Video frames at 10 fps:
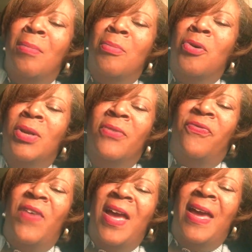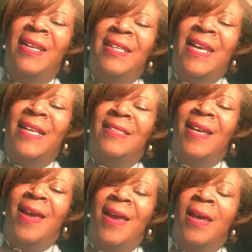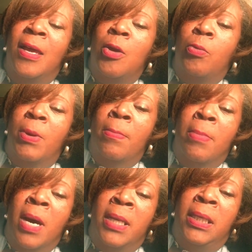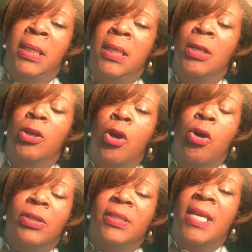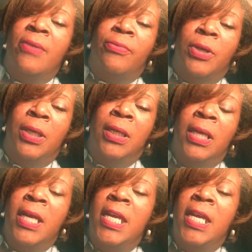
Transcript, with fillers: Moreland finally got tired when Monie lost that ring.